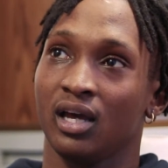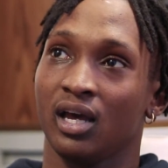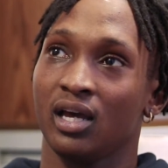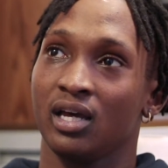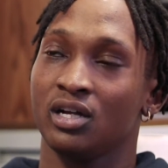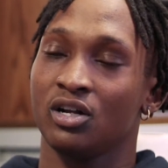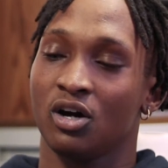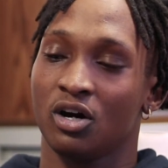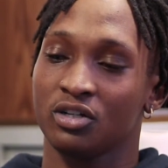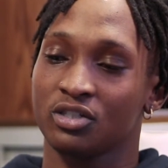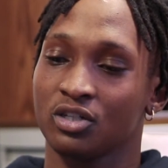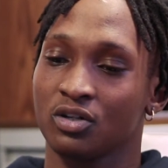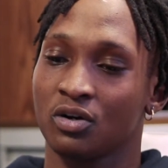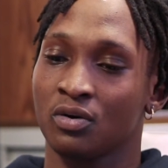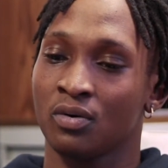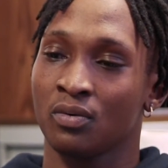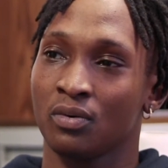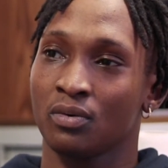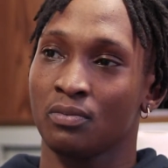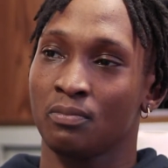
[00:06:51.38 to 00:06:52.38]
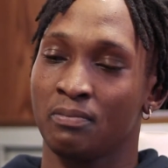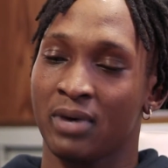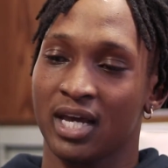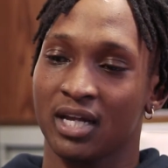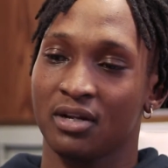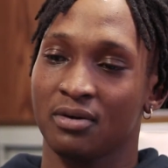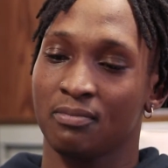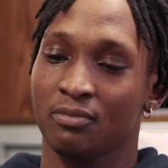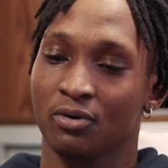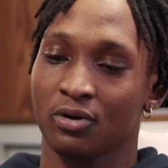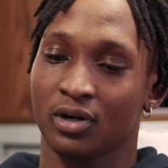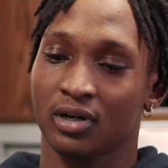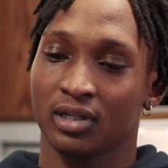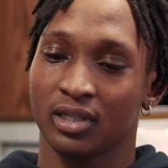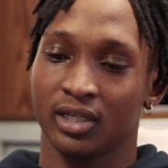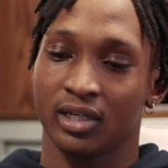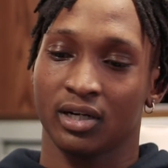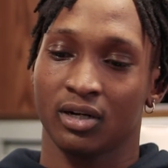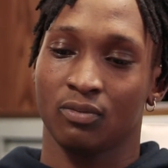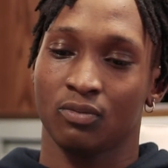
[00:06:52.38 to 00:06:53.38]
and also made it more
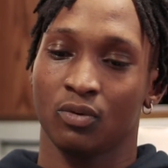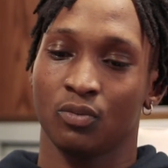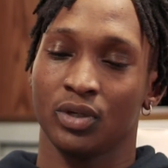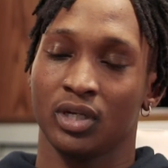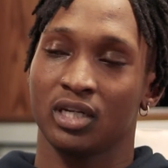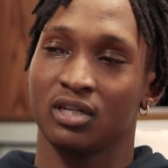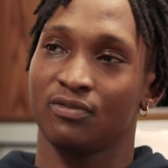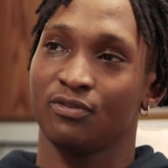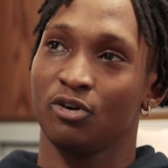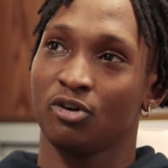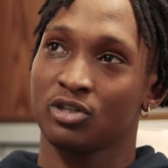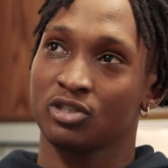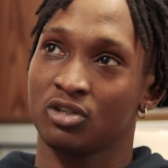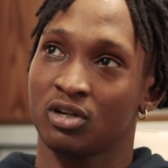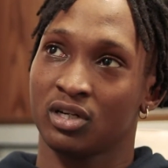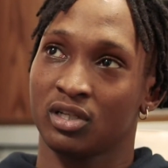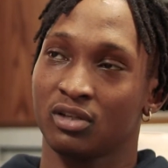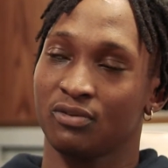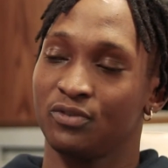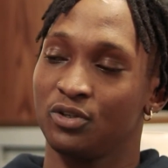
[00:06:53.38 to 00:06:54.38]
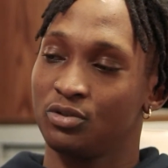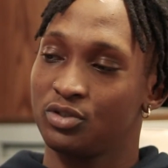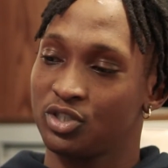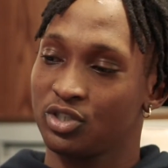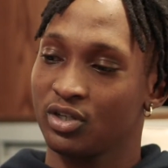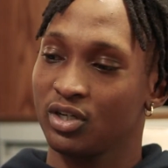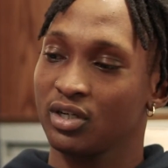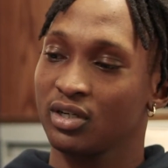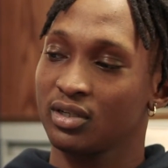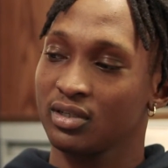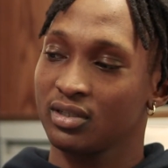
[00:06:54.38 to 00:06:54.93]
clear what we need to focus on in the future.